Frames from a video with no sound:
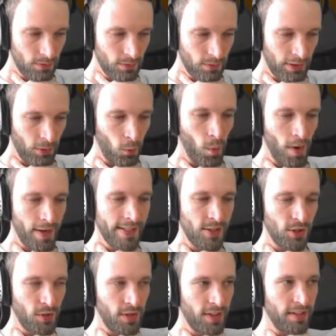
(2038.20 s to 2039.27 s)
like ways
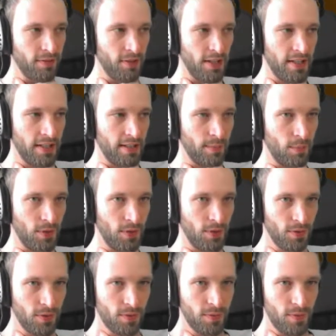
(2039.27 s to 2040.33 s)
to create different names.
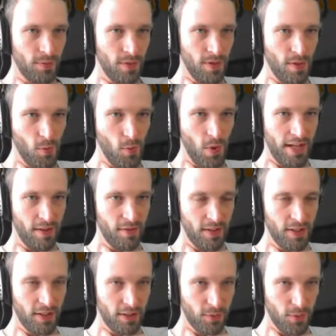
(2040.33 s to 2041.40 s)
So the
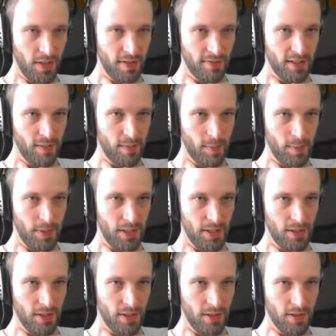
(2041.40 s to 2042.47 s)
Wakefield would never come up
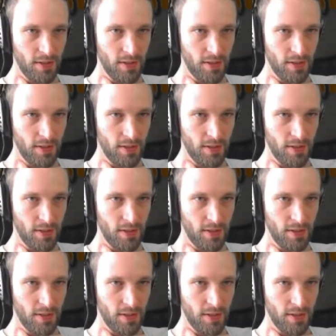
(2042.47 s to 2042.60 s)
here.